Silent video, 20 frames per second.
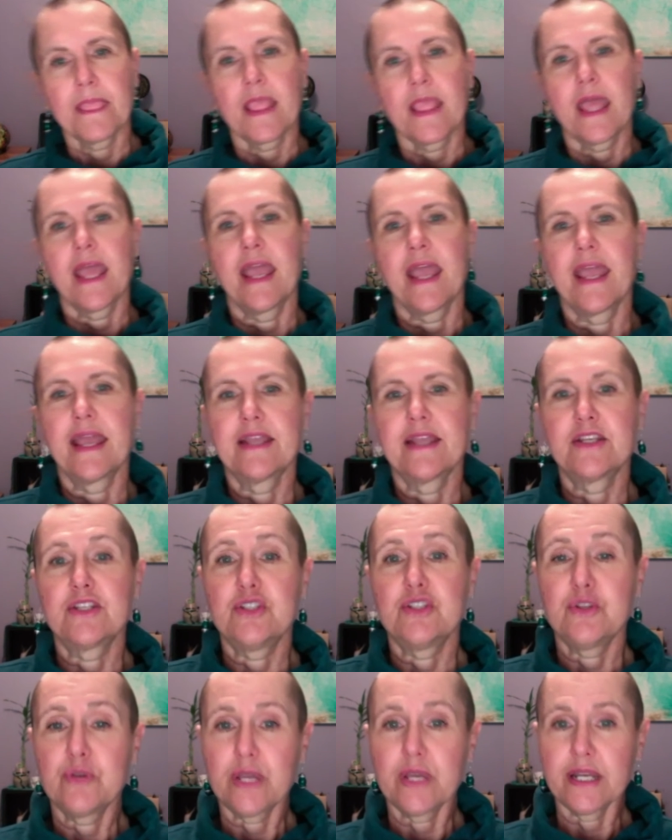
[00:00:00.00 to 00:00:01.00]
And
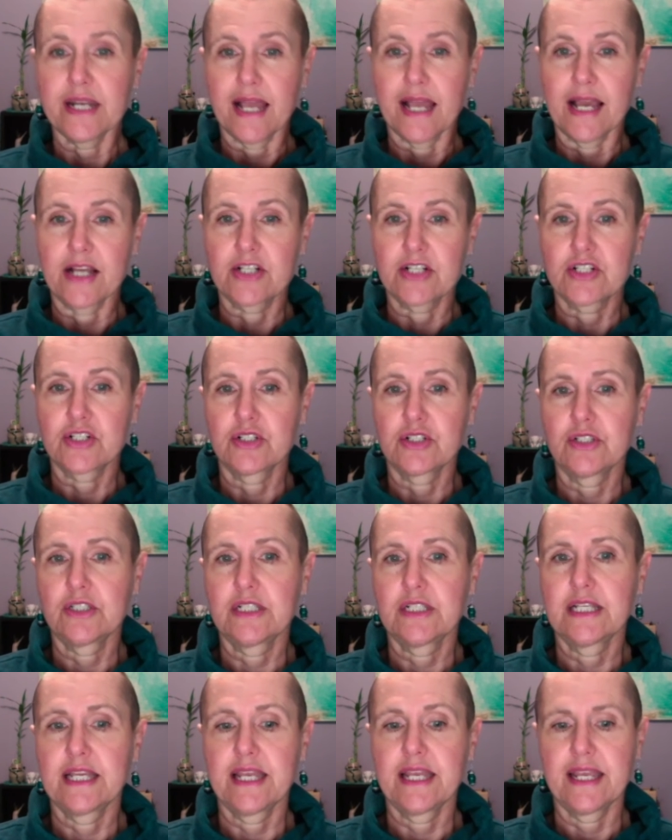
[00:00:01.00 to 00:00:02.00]
you can
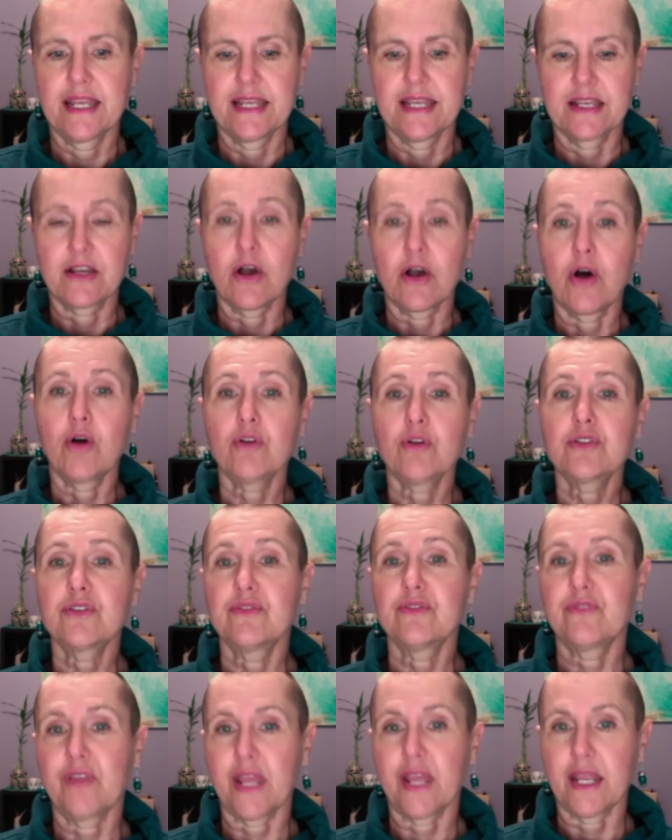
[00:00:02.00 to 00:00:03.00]
actually
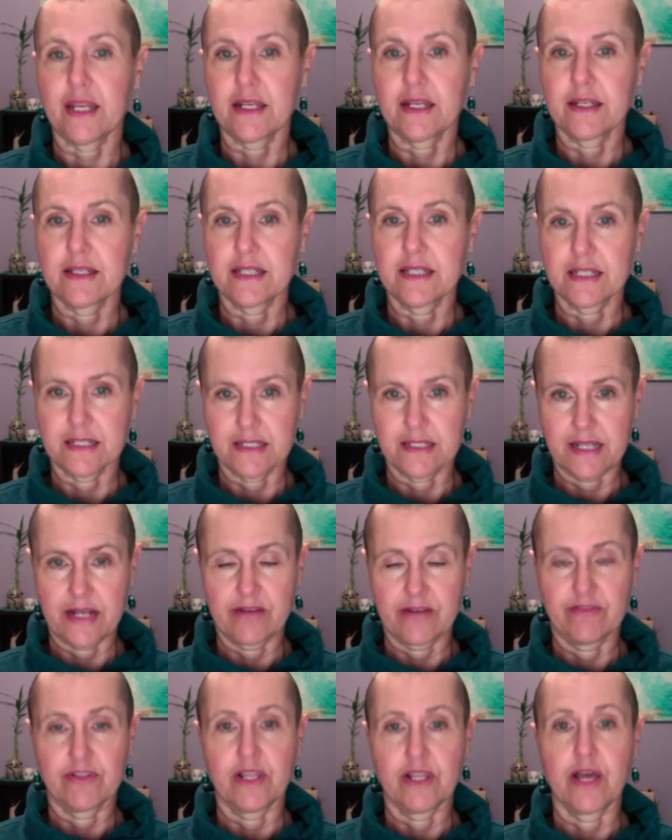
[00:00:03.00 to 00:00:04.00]
cultivate the state
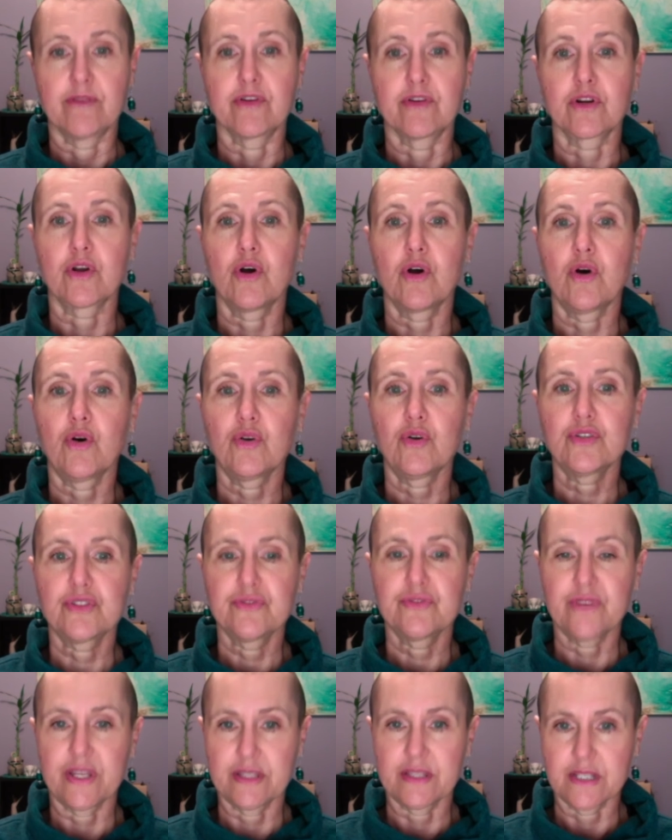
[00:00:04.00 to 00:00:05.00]
of love, or
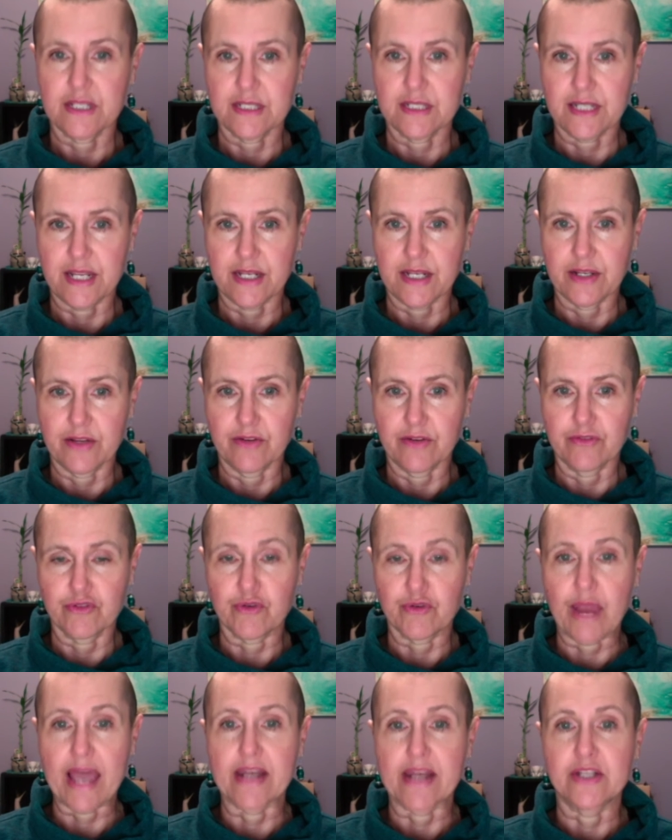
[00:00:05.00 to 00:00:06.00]
cultivate the state of
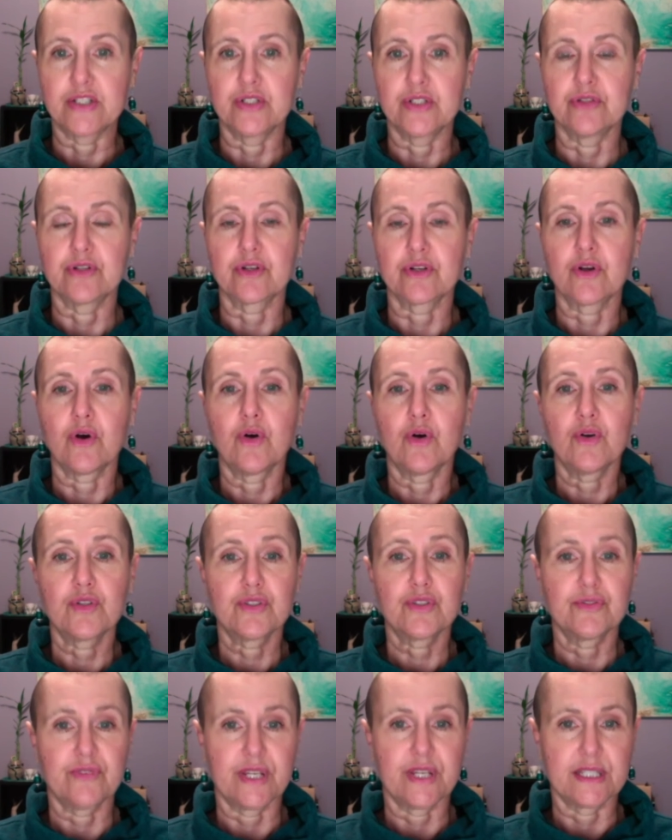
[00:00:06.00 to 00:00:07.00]
gratitude, or
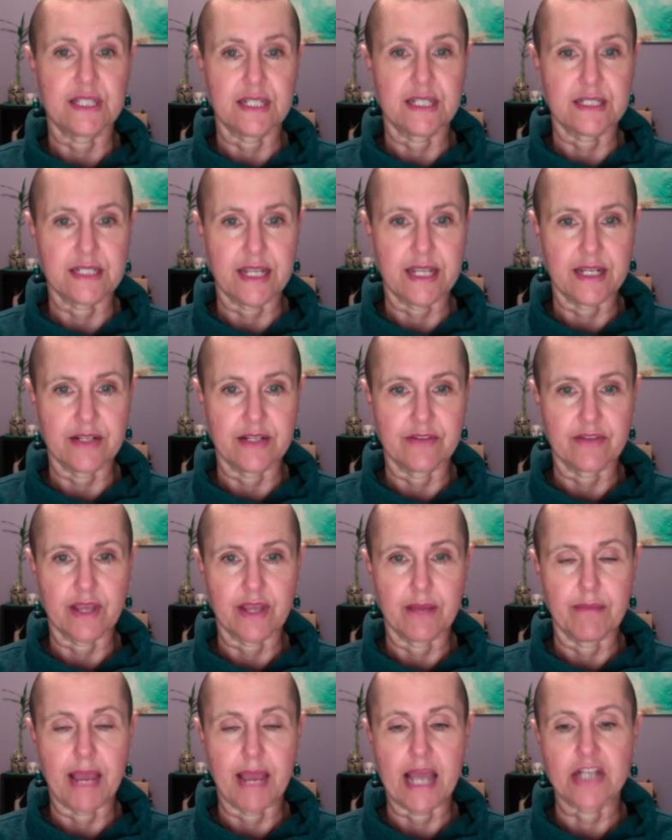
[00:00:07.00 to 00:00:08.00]
cultivate the state of
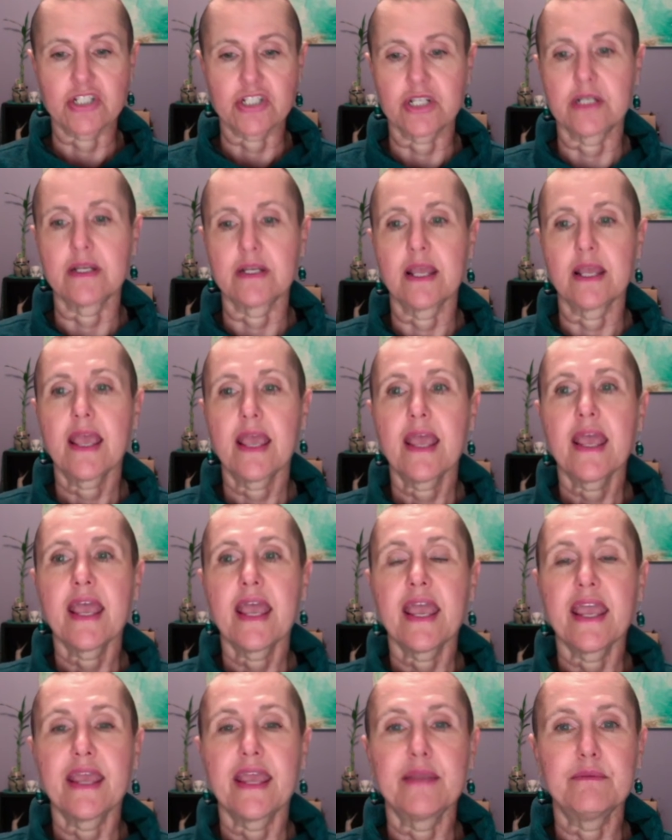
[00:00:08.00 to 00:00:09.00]
compassion,
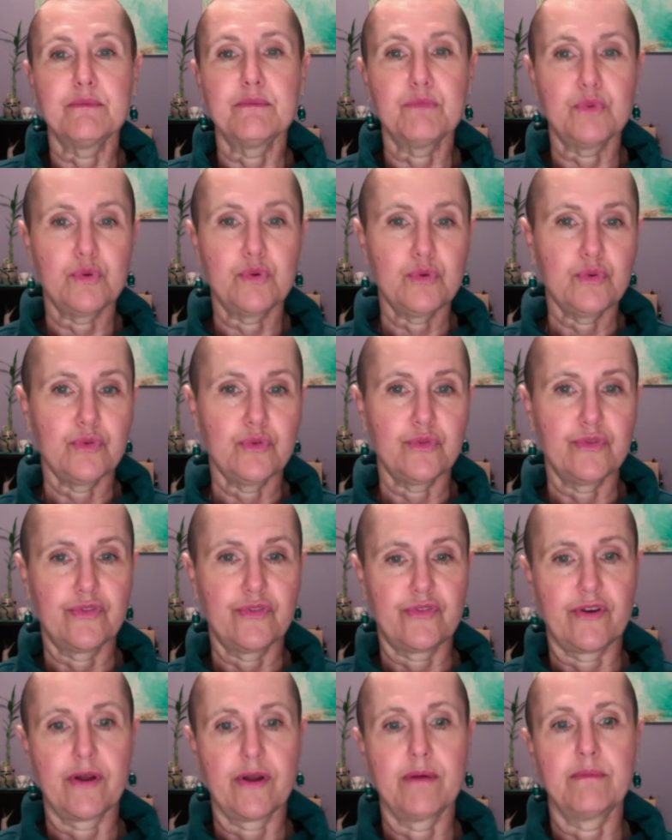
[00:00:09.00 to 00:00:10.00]
and move
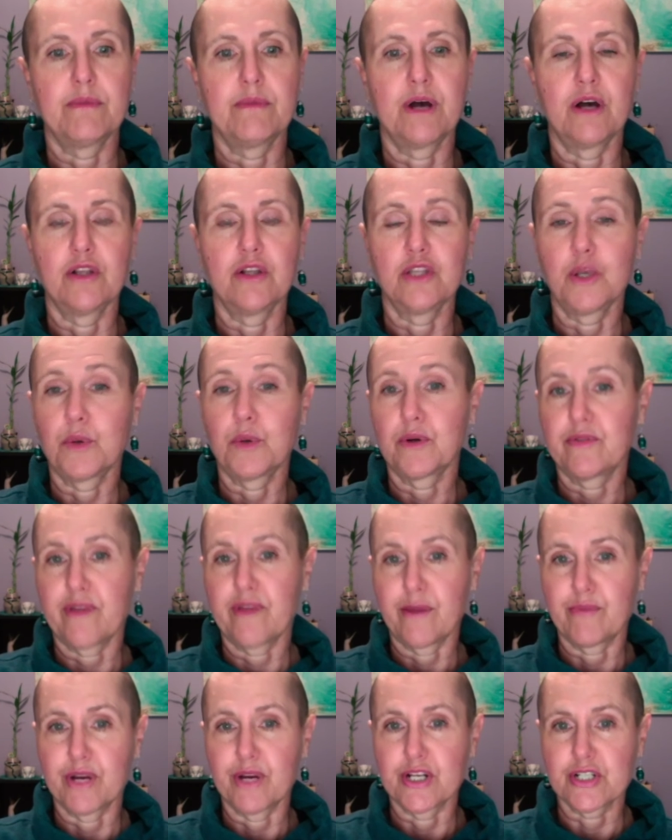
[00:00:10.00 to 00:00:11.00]
from a lower
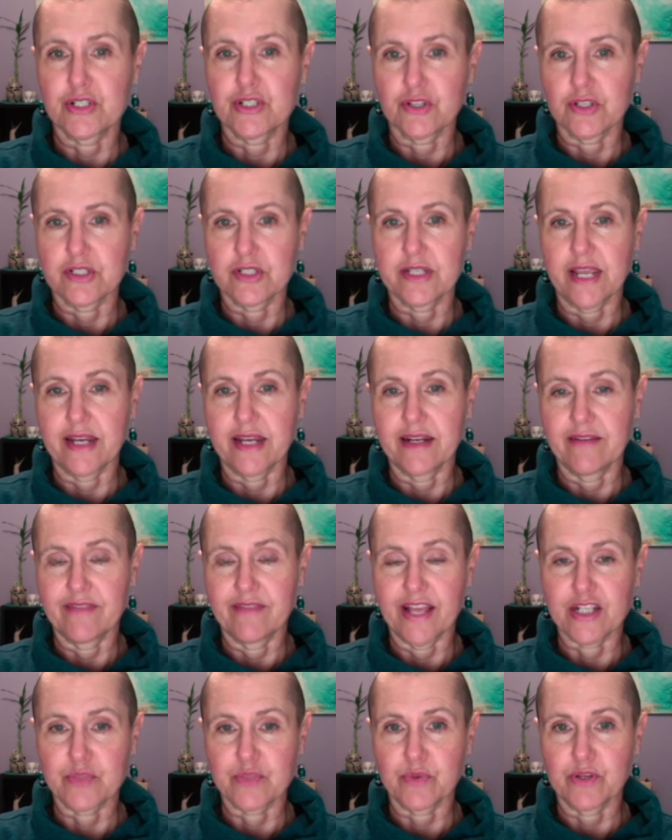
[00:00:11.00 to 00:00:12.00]
vibrational state, if
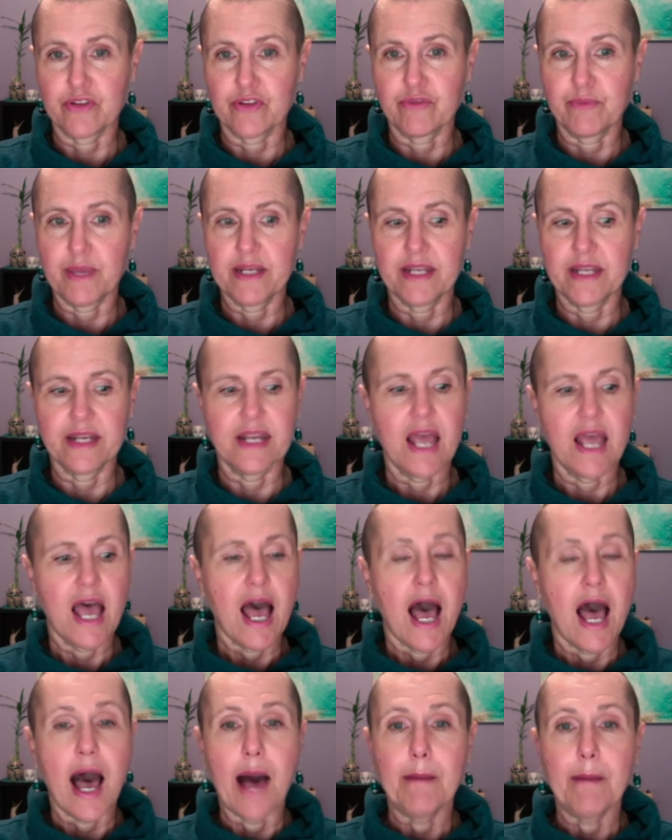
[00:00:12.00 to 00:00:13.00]
that's where you've been in,
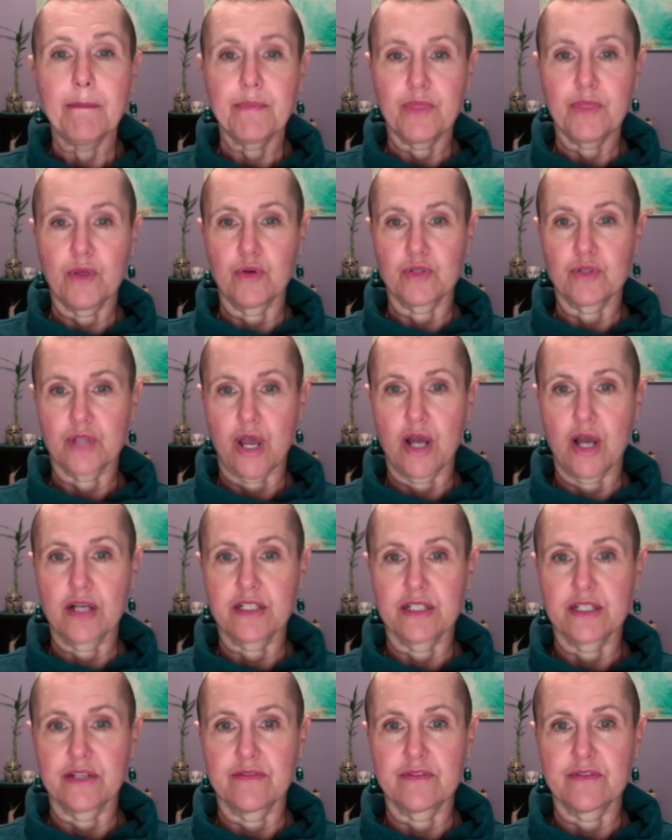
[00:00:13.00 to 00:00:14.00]
up those
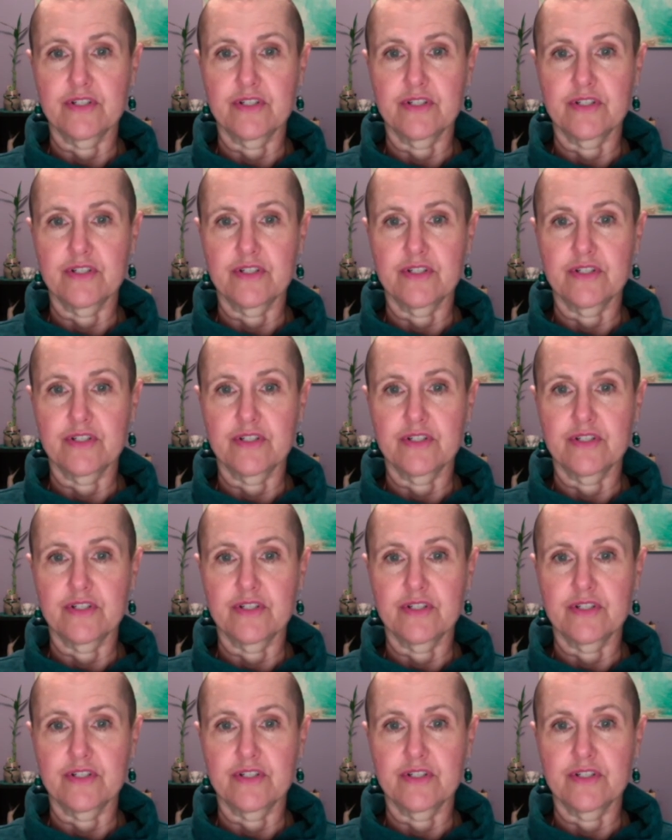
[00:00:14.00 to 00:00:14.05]
octaves.